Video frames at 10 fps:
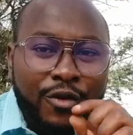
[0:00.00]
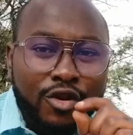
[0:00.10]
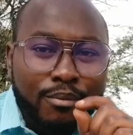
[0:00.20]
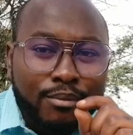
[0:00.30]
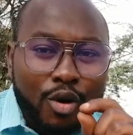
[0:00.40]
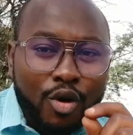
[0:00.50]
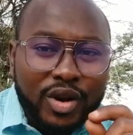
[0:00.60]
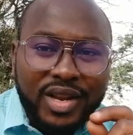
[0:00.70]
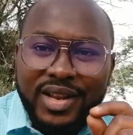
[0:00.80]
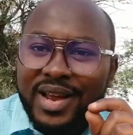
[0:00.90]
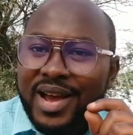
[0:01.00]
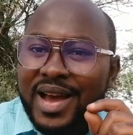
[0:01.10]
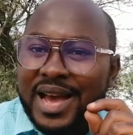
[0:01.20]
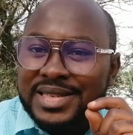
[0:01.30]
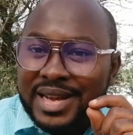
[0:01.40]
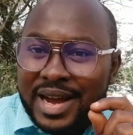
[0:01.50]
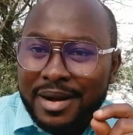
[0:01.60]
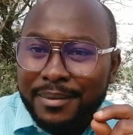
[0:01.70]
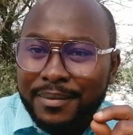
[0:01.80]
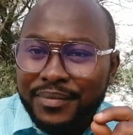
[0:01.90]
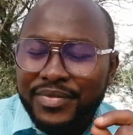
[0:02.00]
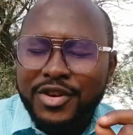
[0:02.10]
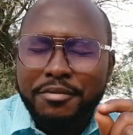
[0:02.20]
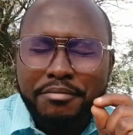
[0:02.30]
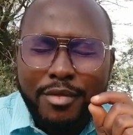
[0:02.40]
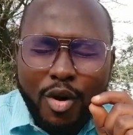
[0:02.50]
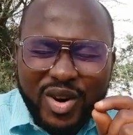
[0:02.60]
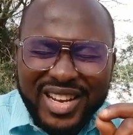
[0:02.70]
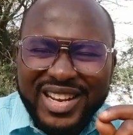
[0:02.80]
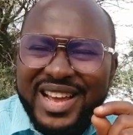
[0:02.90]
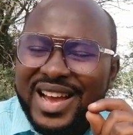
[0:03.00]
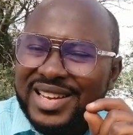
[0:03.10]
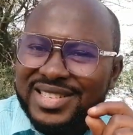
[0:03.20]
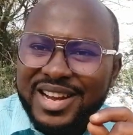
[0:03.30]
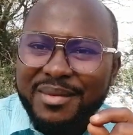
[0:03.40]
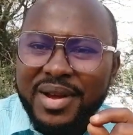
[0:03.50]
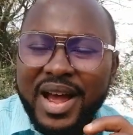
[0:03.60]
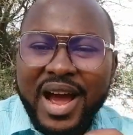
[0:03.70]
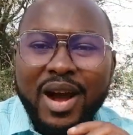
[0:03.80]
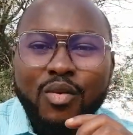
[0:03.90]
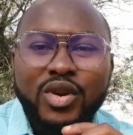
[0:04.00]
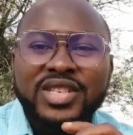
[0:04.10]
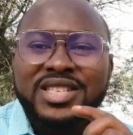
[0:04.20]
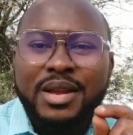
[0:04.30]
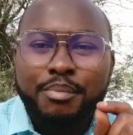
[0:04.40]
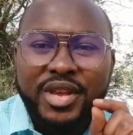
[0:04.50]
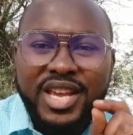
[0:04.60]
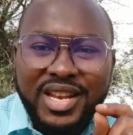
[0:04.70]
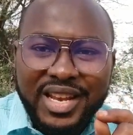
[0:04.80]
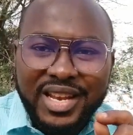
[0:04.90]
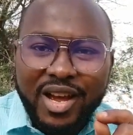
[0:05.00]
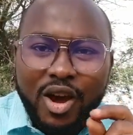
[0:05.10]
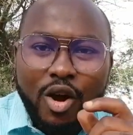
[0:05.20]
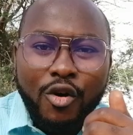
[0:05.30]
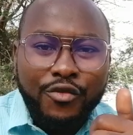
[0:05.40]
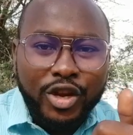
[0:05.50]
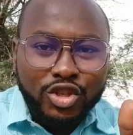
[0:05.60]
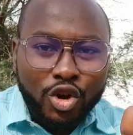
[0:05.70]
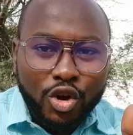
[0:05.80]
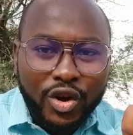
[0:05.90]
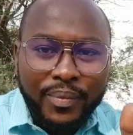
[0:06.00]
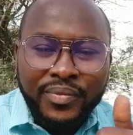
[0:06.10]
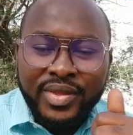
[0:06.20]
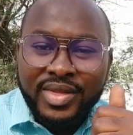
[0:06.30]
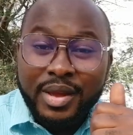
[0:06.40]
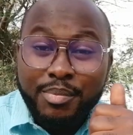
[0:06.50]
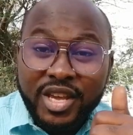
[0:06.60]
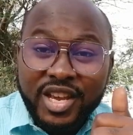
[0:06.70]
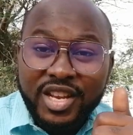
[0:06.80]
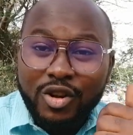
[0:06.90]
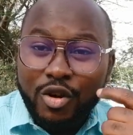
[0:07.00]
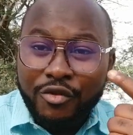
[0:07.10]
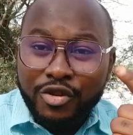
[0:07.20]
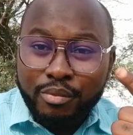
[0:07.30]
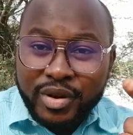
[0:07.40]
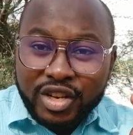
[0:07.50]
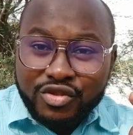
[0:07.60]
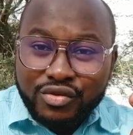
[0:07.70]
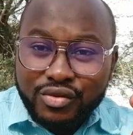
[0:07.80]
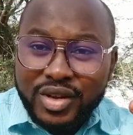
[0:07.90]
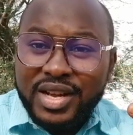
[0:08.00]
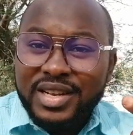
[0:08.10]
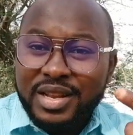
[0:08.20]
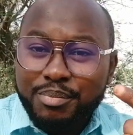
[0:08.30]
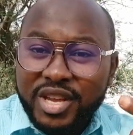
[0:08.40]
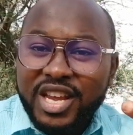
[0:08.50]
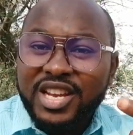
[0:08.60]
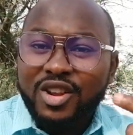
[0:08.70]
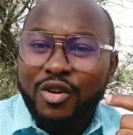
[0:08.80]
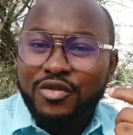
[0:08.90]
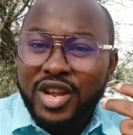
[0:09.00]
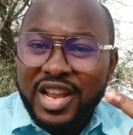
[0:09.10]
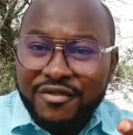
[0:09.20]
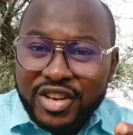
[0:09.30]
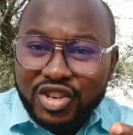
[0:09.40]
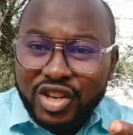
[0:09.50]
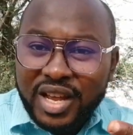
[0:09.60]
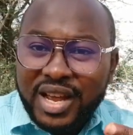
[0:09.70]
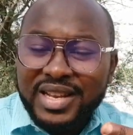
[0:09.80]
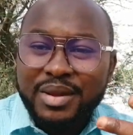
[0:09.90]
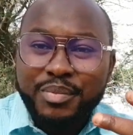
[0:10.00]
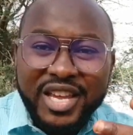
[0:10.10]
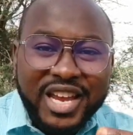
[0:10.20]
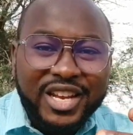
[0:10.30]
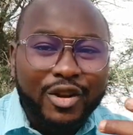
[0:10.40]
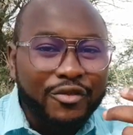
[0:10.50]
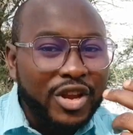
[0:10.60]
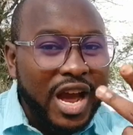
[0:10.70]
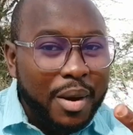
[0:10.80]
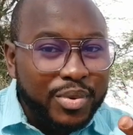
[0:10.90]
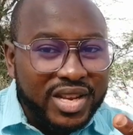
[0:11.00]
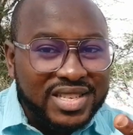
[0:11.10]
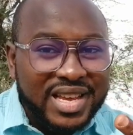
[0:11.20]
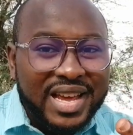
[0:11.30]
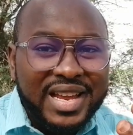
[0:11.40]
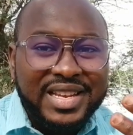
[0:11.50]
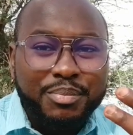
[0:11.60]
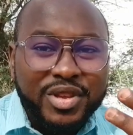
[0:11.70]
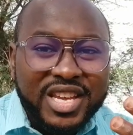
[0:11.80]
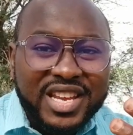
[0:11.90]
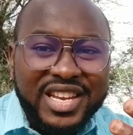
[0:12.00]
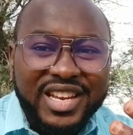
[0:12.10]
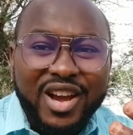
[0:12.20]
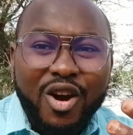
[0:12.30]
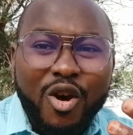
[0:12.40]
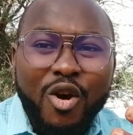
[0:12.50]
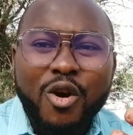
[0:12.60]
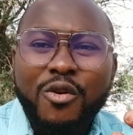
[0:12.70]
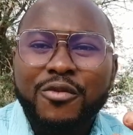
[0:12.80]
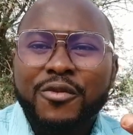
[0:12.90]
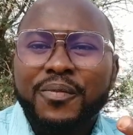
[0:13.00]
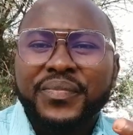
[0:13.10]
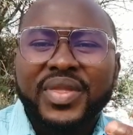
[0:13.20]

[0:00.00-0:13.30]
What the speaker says: For your morning has come. Your morning has come. And which is the beginning of your joy, the beginning of your breakthrough, the beginning of your elevation, the beginning of your happiness, the beginning of